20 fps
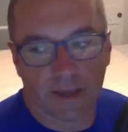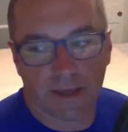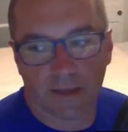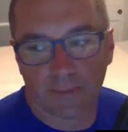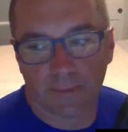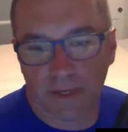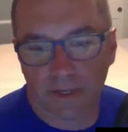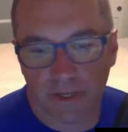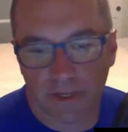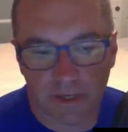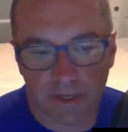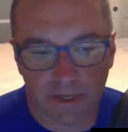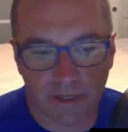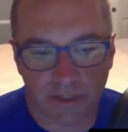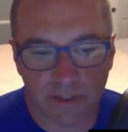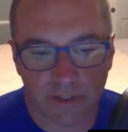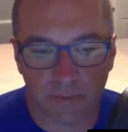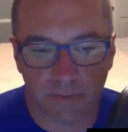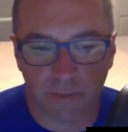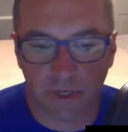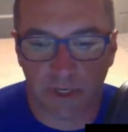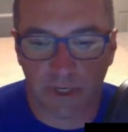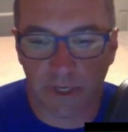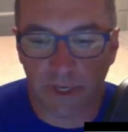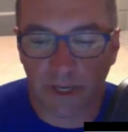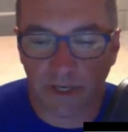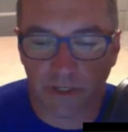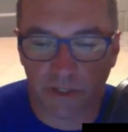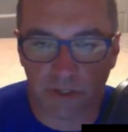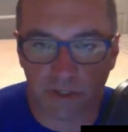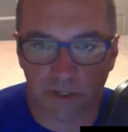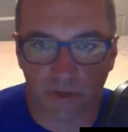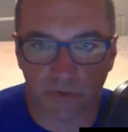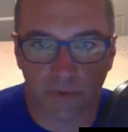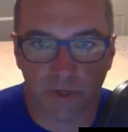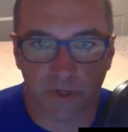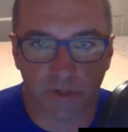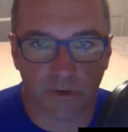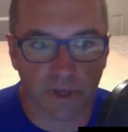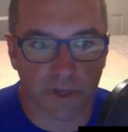he actually
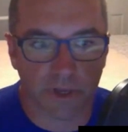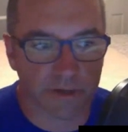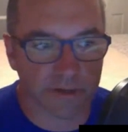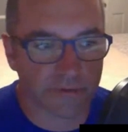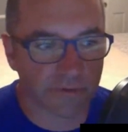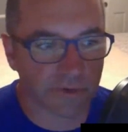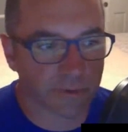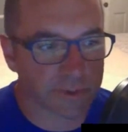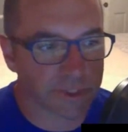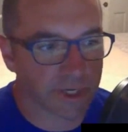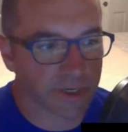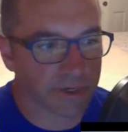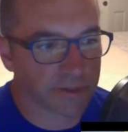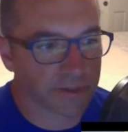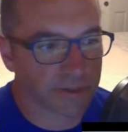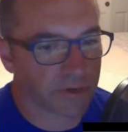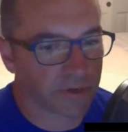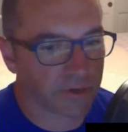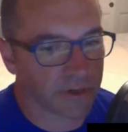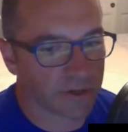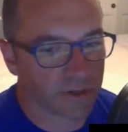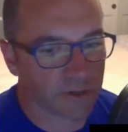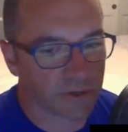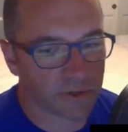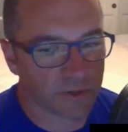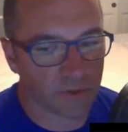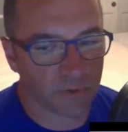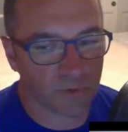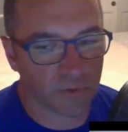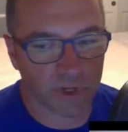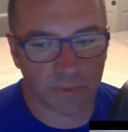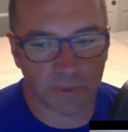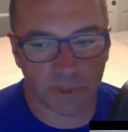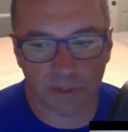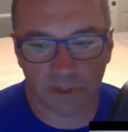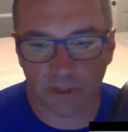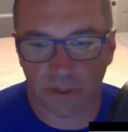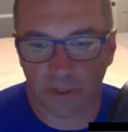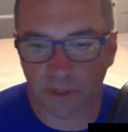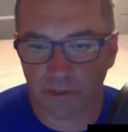relocated from San Antonio to Redmond
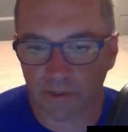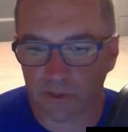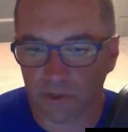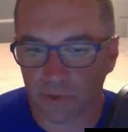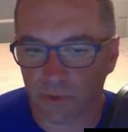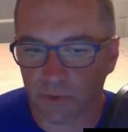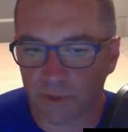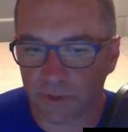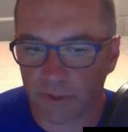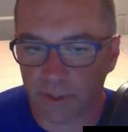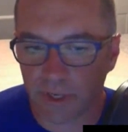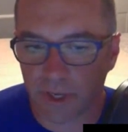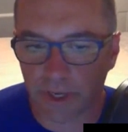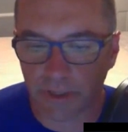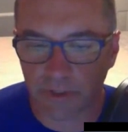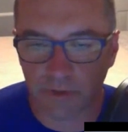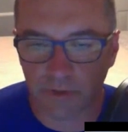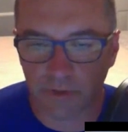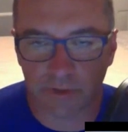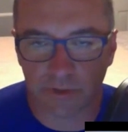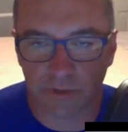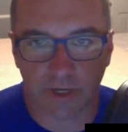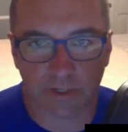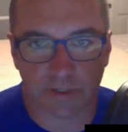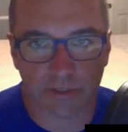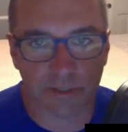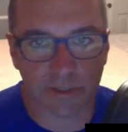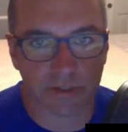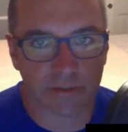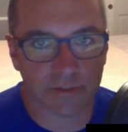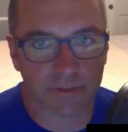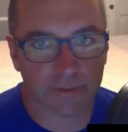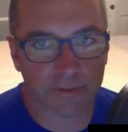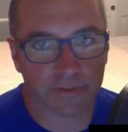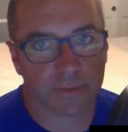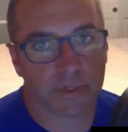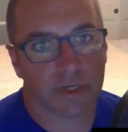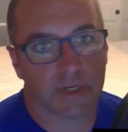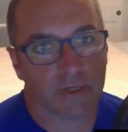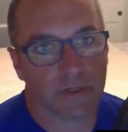and joined the Azure Stack team.
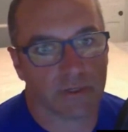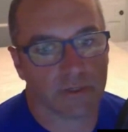So